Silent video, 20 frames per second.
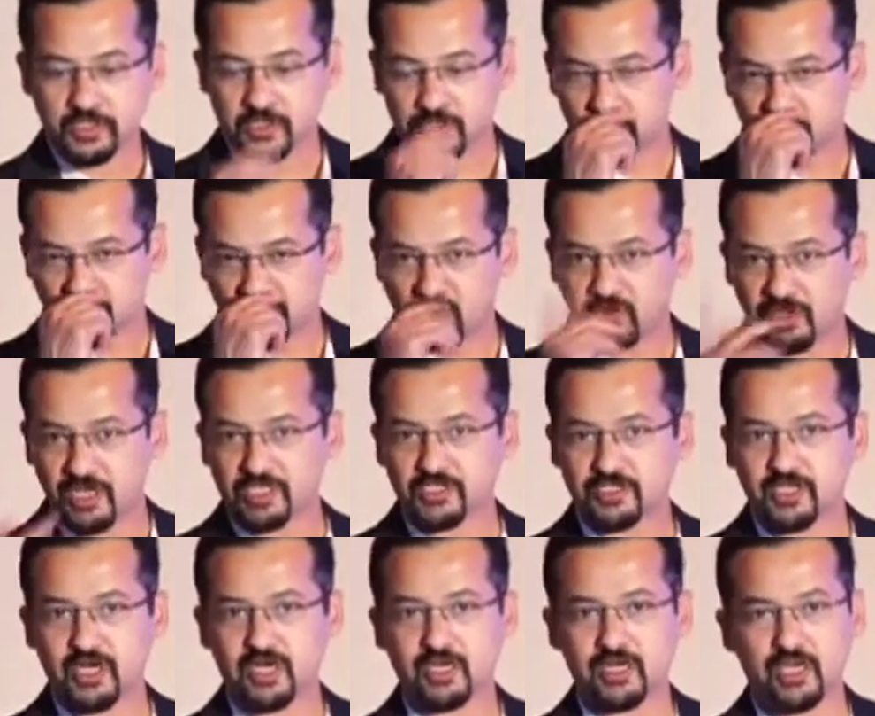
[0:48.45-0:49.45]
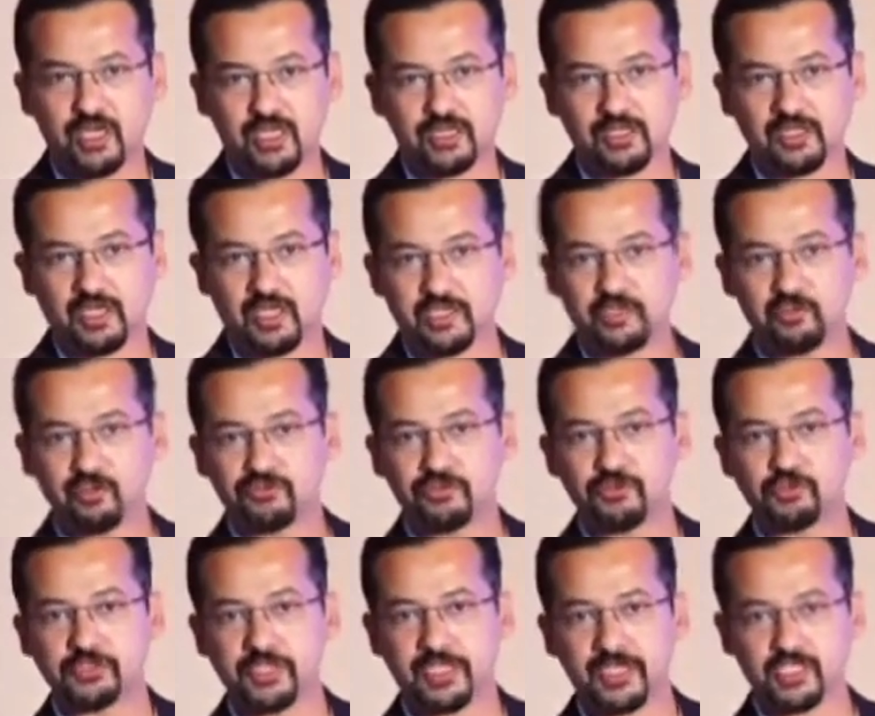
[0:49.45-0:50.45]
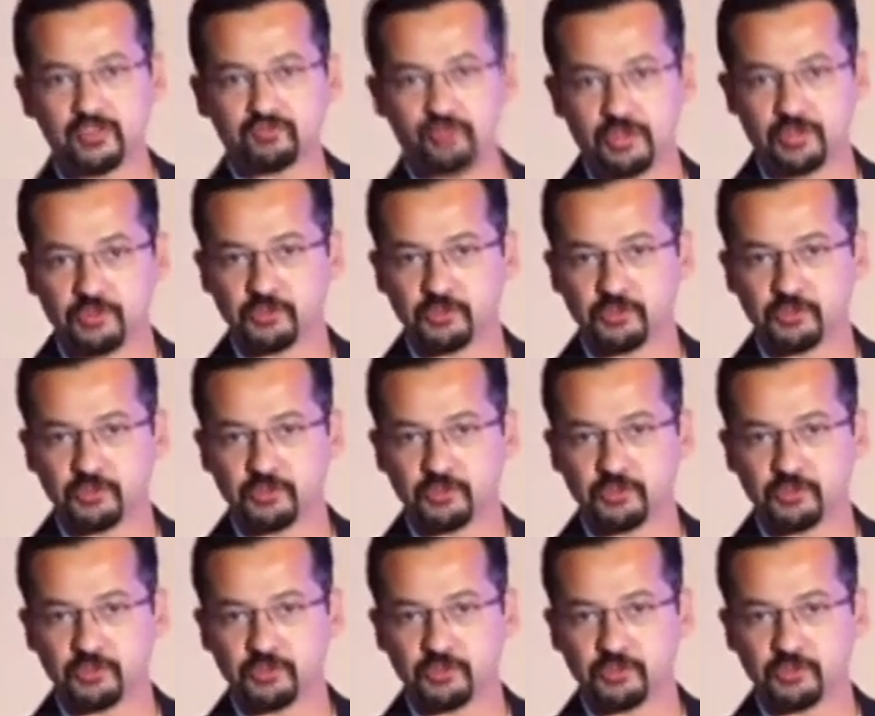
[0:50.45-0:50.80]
So before I start, I think I'll give a few seconds for